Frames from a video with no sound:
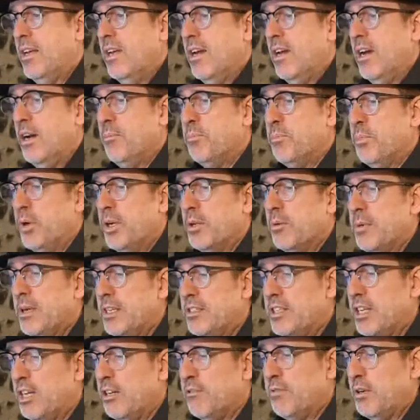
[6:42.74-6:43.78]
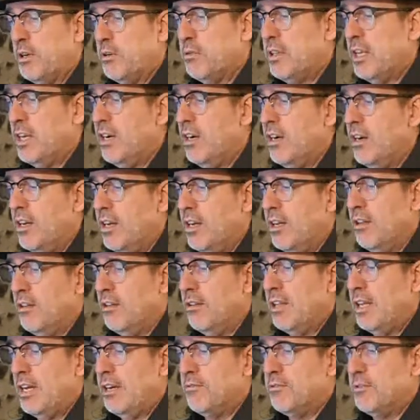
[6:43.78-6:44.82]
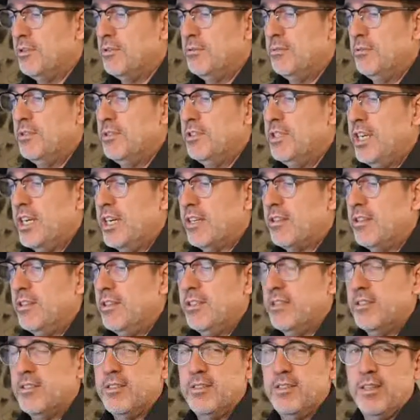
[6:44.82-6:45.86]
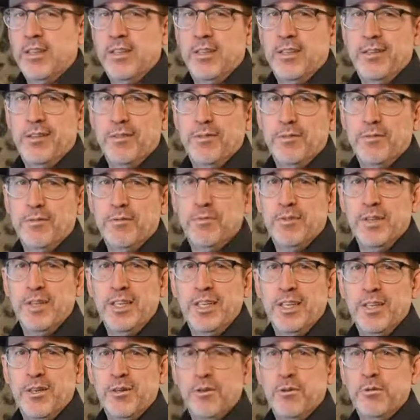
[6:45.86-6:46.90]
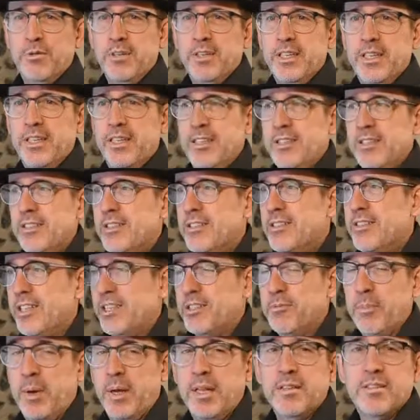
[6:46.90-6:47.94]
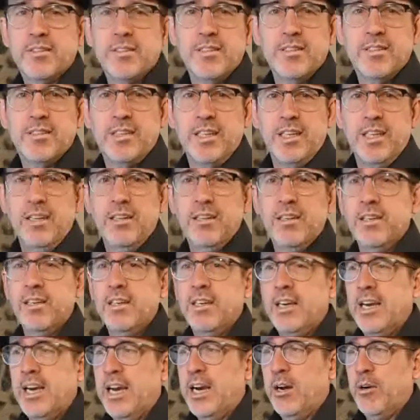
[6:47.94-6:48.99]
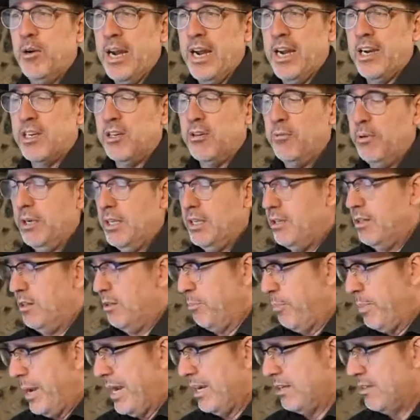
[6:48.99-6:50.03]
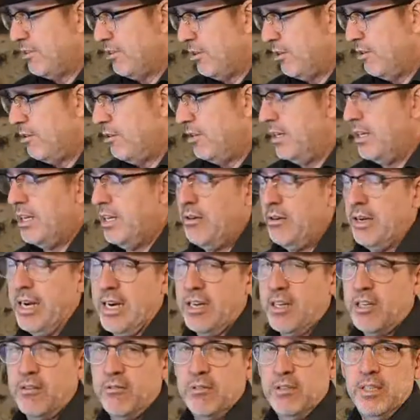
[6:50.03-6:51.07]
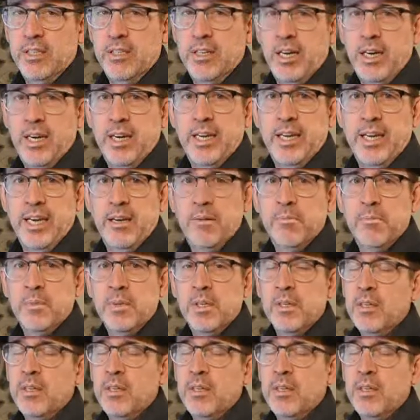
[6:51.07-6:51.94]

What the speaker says: I'm putting myself out there. I'll have to check this video in 6 months and see how accurate the banks are and how accurate I am.